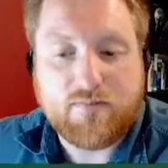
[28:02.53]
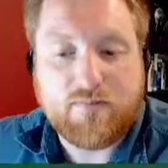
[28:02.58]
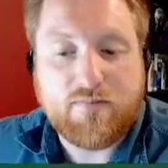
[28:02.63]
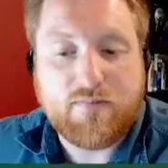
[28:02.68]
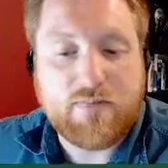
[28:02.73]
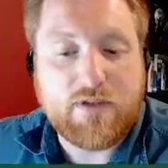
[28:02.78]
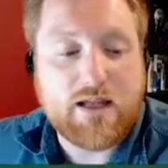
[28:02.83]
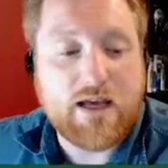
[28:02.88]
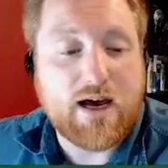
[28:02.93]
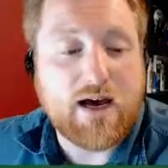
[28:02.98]

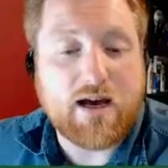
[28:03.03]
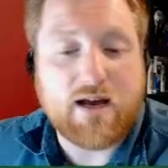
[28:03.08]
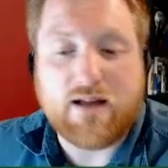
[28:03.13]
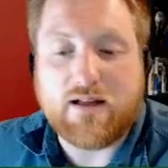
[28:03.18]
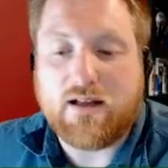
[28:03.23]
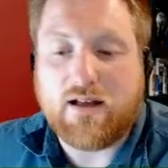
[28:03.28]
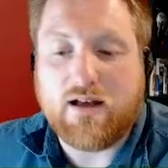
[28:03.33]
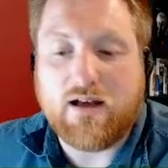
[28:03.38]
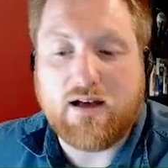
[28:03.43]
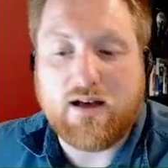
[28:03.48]
Yeah,
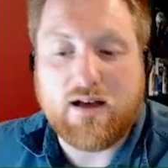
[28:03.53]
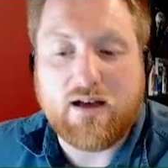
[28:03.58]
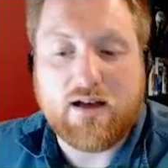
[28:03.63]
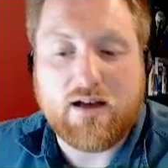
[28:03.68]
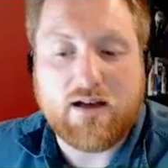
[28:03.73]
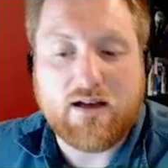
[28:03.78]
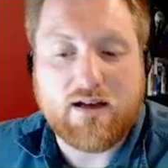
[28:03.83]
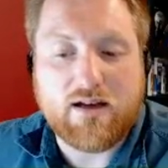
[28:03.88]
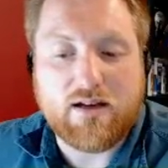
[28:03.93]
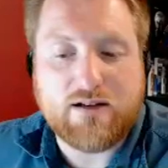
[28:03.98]

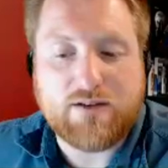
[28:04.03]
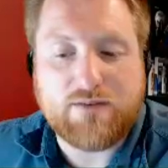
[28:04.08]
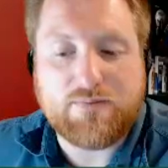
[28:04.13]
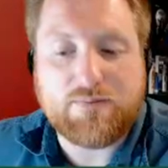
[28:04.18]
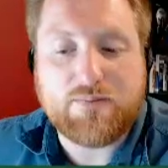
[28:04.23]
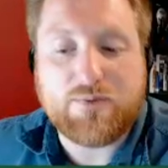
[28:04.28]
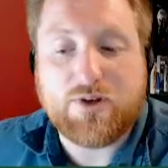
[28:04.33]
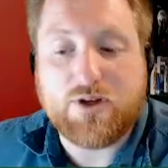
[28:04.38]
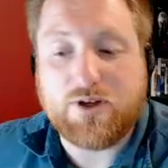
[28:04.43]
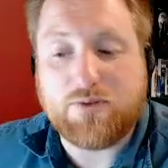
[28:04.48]
uh,
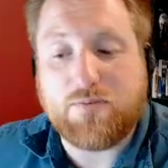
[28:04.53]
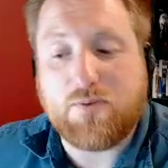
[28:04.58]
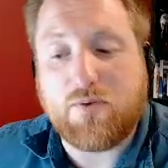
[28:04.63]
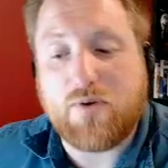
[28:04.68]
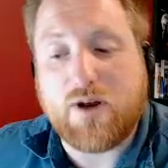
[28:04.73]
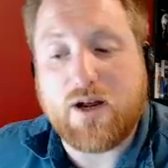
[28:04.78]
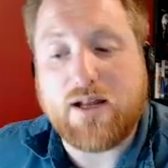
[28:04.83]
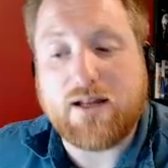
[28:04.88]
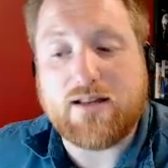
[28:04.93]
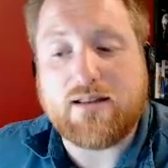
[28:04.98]
good
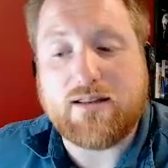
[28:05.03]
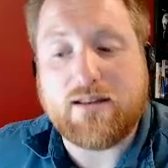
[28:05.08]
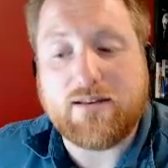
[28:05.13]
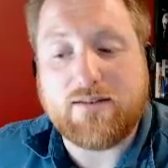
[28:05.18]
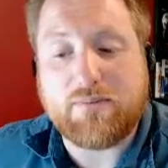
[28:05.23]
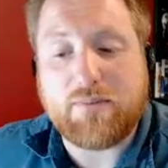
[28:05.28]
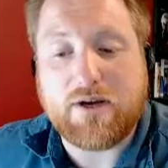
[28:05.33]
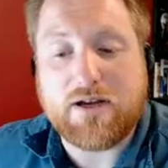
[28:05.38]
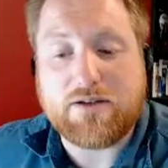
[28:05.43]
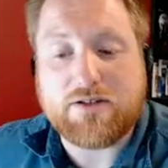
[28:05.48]
point.
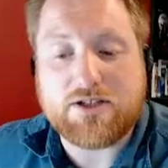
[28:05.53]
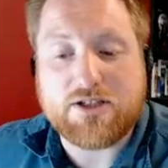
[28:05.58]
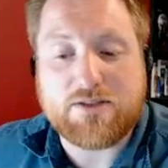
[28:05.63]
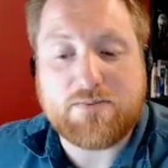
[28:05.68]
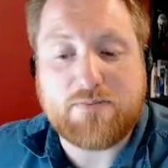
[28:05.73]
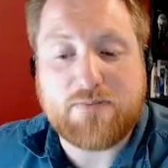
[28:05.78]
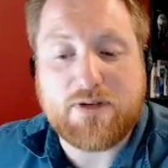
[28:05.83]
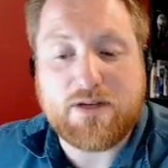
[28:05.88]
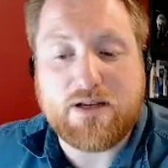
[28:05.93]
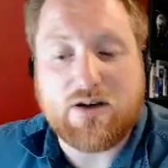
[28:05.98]
These might
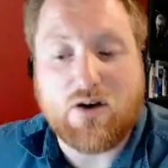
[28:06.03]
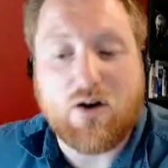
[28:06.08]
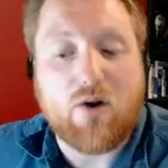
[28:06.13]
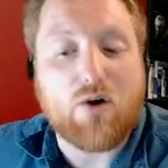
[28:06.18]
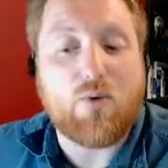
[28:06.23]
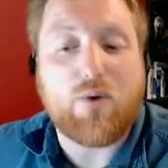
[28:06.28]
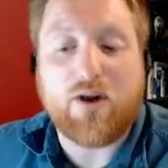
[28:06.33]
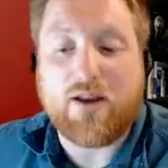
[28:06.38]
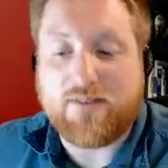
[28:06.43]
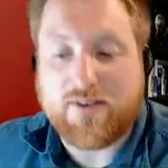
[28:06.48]
just be
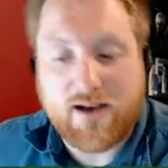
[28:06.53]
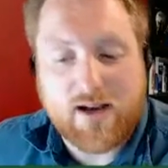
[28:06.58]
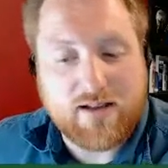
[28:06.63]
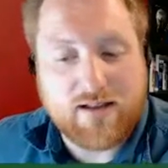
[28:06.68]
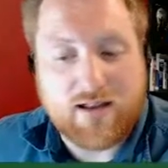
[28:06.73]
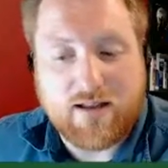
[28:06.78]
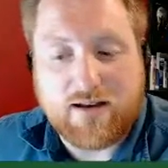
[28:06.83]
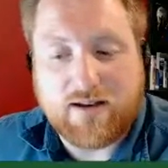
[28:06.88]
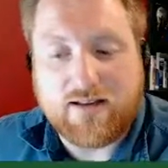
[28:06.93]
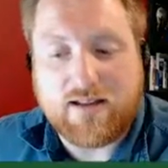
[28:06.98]
always
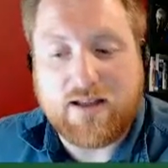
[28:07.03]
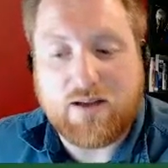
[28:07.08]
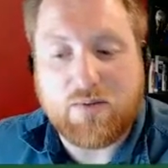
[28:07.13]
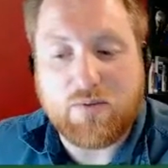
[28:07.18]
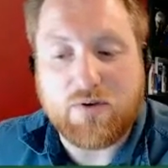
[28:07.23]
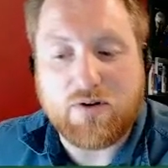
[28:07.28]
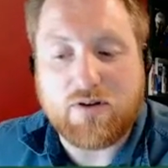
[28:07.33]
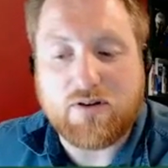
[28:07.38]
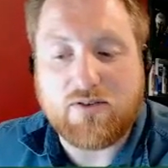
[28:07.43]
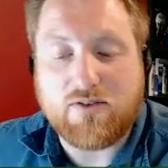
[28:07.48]
highlighted
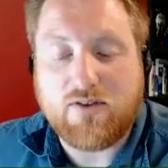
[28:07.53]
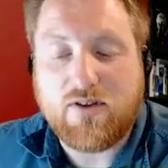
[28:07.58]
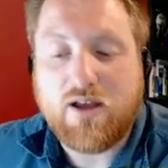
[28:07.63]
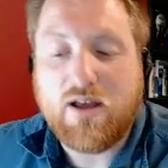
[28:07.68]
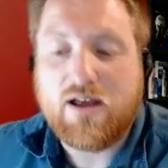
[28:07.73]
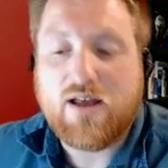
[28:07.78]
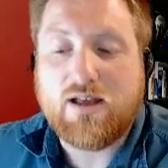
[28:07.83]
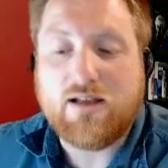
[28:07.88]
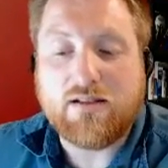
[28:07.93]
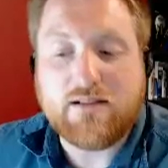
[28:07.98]
keywords.
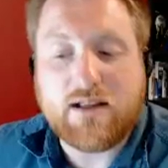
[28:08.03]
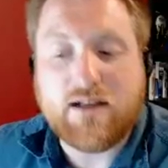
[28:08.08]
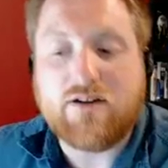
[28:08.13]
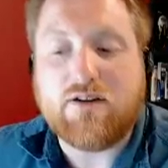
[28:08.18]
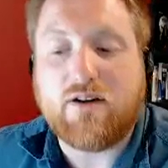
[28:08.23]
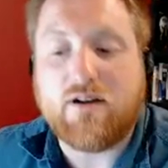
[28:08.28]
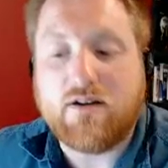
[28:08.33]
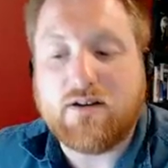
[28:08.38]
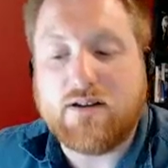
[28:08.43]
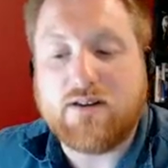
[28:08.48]

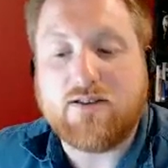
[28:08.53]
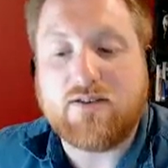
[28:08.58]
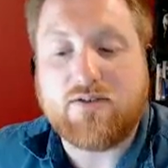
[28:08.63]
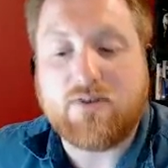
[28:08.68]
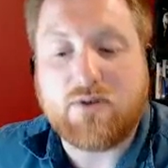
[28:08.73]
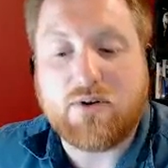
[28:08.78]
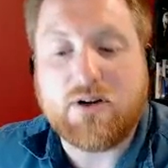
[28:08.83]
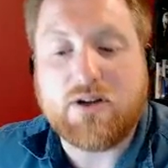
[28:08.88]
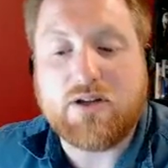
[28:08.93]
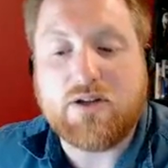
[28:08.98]
Later on in the
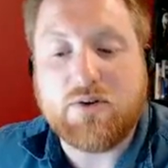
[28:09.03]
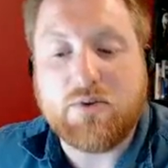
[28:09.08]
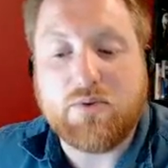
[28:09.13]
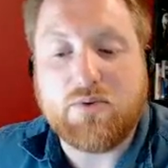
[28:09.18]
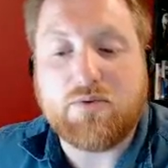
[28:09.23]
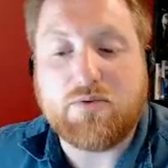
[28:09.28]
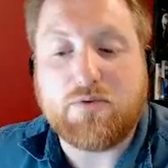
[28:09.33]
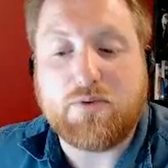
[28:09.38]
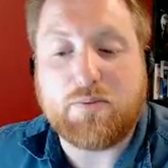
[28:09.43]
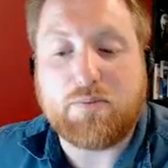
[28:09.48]
story, you
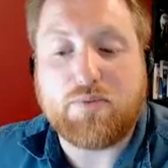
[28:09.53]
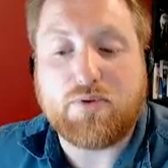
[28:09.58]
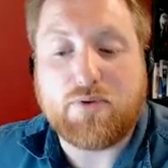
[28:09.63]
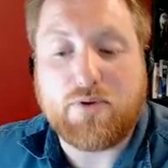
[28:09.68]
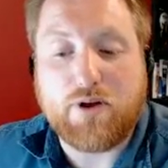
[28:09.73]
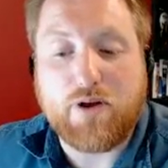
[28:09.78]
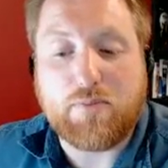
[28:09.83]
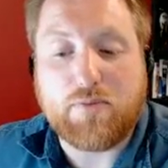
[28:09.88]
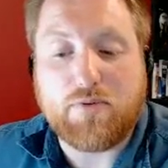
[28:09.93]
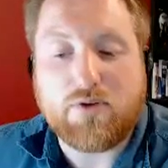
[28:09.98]
will
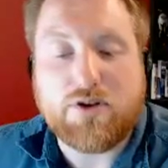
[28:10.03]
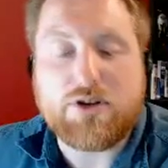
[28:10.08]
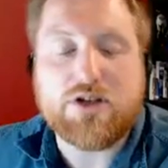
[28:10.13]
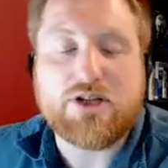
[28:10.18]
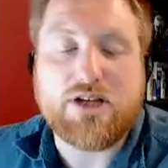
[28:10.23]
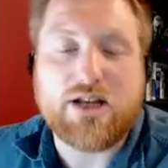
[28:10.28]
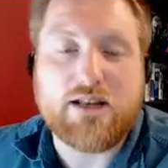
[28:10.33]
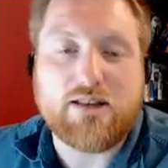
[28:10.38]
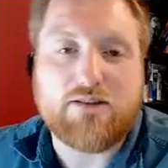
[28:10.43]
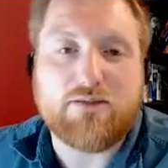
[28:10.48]

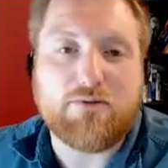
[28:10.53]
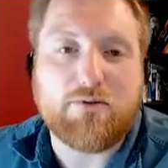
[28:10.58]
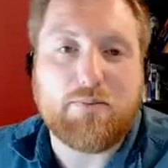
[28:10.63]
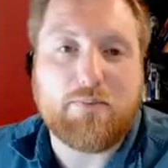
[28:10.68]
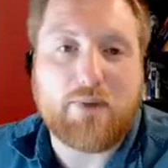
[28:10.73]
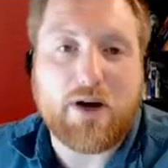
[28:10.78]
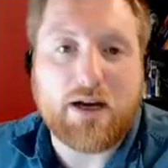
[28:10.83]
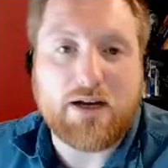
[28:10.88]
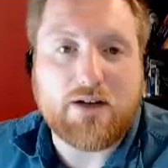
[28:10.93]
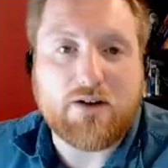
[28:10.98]
appreciate the
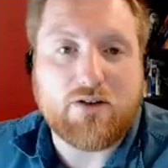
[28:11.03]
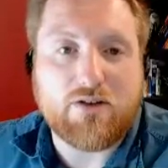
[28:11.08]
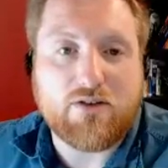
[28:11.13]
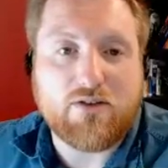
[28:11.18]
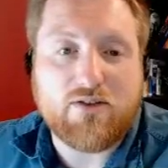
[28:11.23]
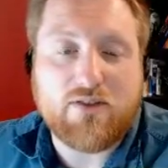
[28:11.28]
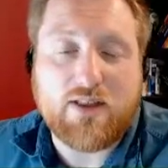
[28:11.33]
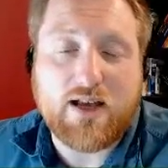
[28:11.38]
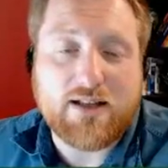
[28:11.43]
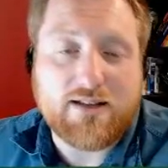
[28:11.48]

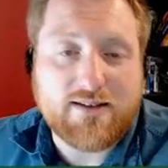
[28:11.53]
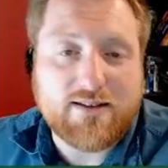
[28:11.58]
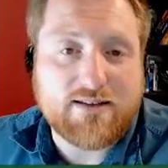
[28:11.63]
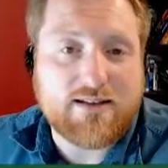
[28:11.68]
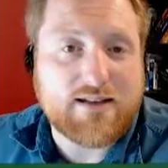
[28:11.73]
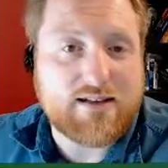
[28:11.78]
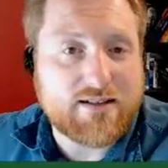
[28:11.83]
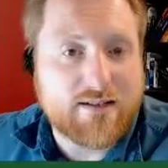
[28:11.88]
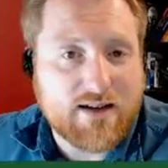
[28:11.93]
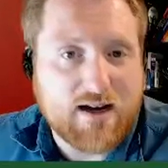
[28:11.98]
reminders. That's
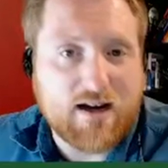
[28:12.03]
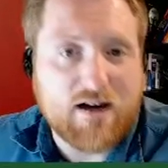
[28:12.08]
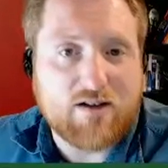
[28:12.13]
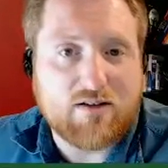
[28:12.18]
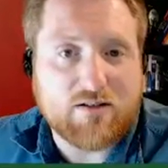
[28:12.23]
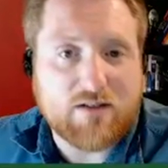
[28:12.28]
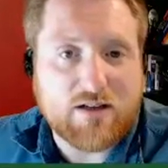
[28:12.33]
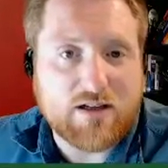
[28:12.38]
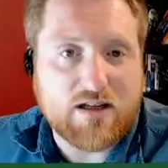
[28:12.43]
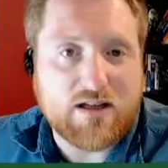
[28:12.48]

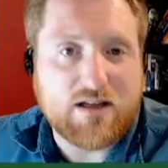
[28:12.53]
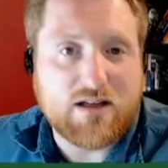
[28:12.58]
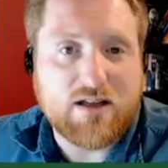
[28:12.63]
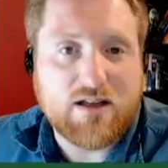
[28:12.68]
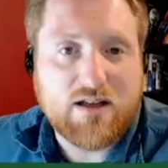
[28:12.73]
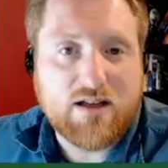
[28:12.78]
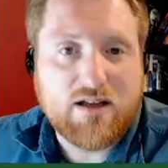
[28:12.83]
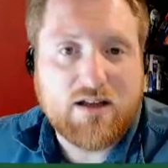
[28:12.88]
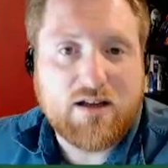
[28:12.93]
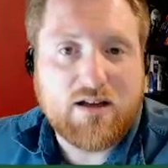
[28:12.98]
entirely
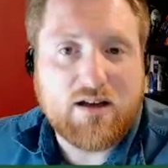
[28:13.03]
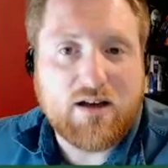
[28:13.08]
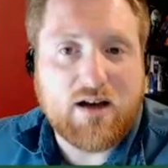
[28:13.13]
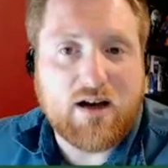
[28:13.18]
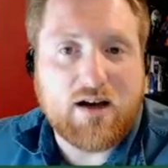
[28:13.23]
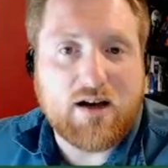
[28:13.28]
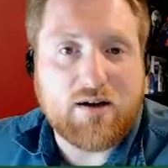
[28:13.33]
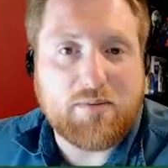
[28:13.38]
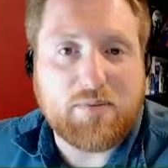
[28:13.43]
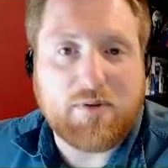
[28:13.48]

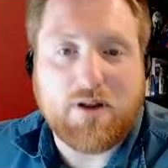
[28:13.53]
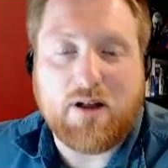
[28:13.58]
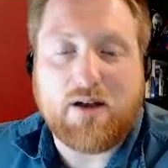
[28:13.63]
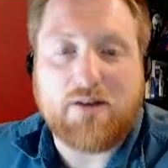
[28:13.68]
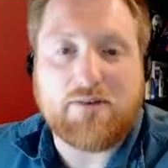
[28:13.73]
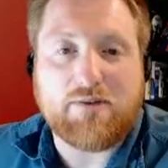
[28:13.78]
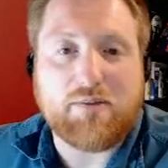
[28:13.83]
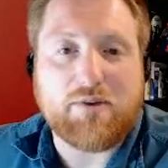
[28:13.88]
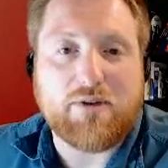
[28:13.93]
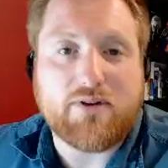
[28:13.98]
uh,
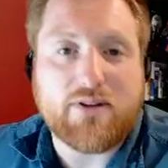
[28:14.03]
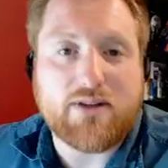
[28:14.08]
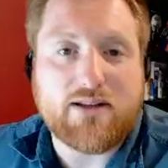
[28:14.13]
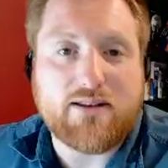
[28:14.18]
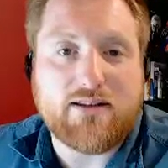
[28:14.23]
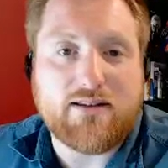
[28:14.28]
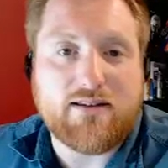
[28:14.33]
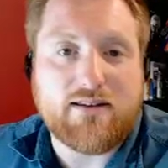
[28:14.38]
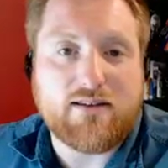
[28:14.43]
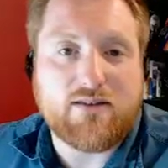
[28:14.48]
plausible that
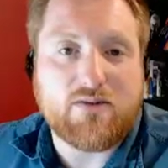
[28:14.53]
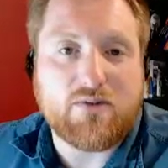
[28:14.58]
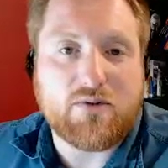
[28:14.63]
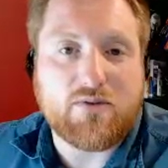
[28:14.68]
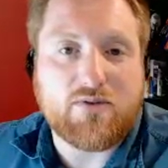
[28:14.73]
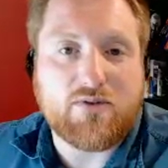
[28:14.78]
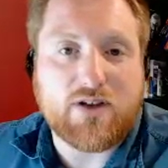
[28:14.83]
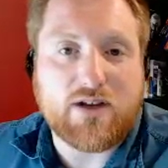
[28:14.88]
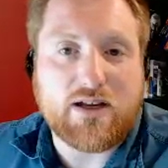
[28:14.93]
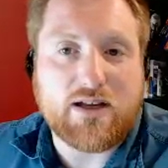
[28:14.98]
this is sort
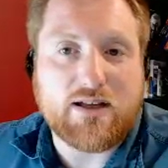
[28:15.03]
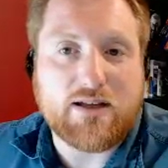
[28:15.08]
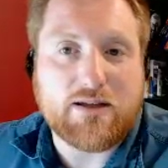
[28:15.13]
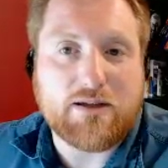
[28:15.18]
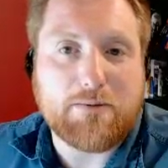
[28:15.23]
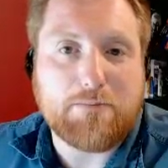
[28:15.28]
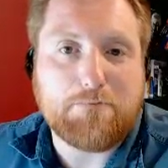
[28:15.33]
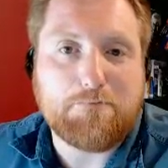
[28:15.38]
of like a.